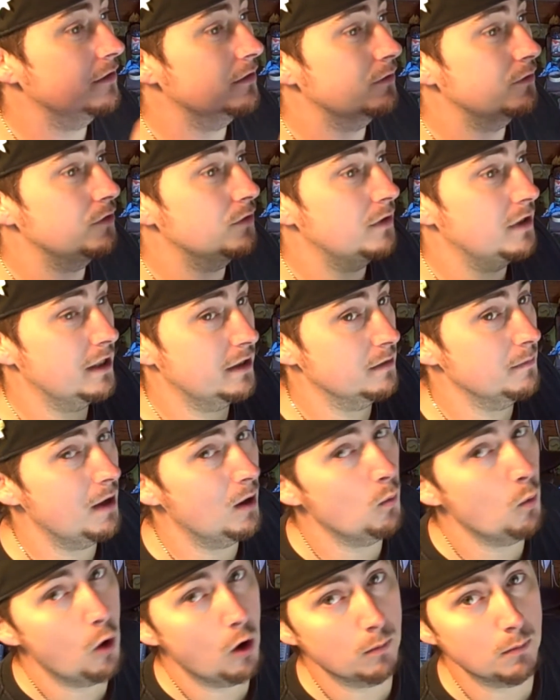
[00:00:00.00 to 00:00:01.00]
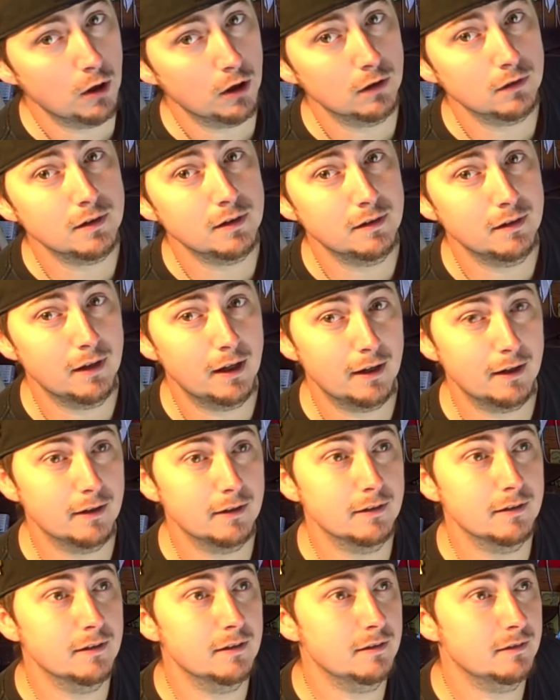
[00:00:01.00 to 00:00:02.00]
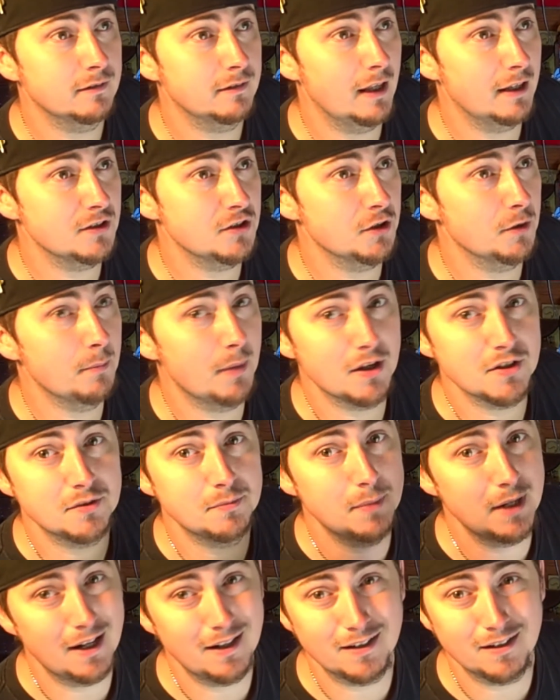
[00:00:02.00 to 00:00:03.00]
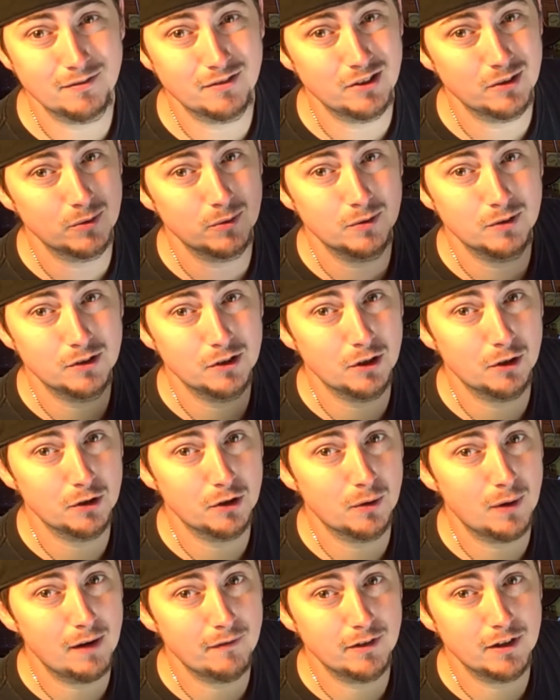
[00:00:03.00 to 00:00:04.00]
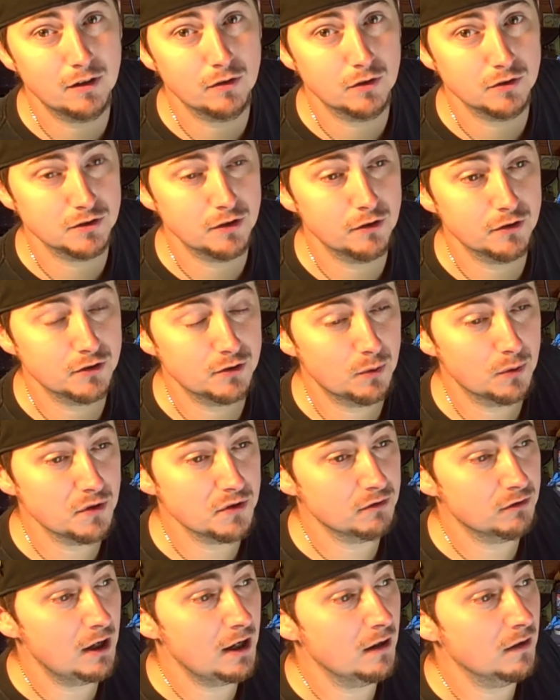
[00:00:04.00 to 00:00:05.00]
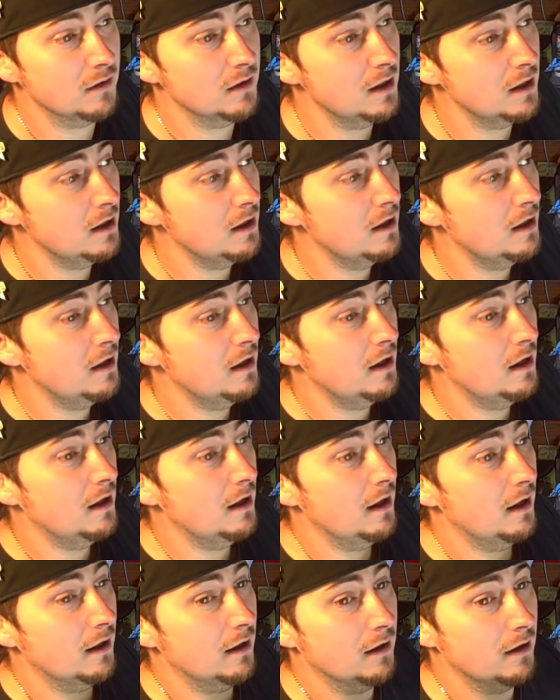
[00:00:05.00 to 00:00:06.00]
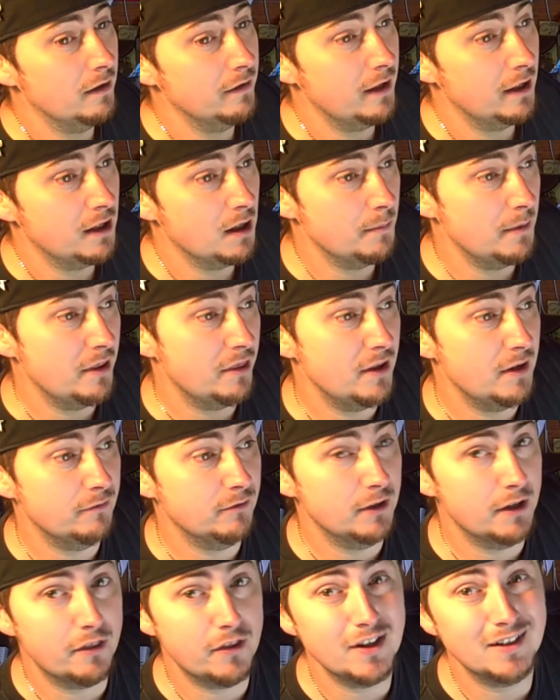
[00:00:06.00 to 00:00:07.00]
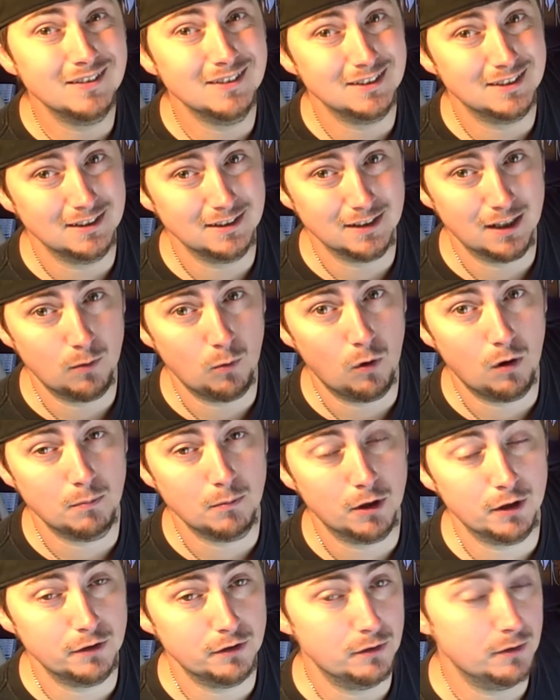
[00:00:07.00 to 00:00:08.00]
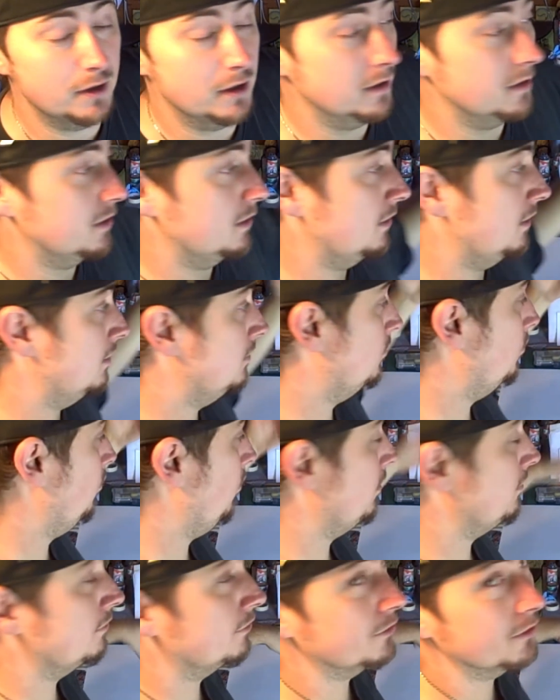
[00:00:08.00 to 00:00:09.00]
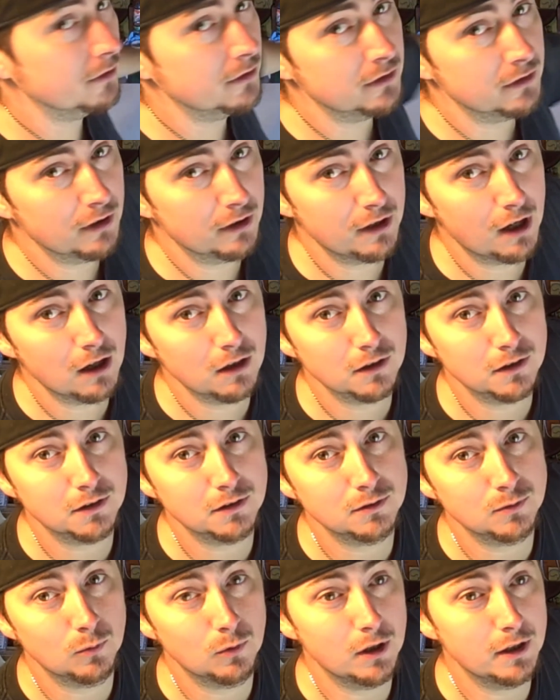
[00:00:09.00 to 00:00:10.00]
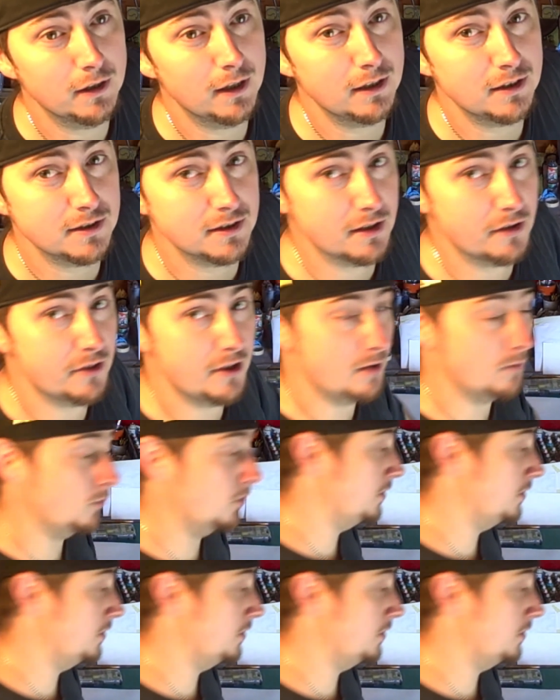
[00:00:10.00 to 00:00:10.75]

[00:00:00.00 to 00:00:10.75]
know you can get them at Walmart, and that's your best bet if you don't have any of those other stores around. They come in different thicknesses at Walmart. You can get one for the $1 one, that's the thin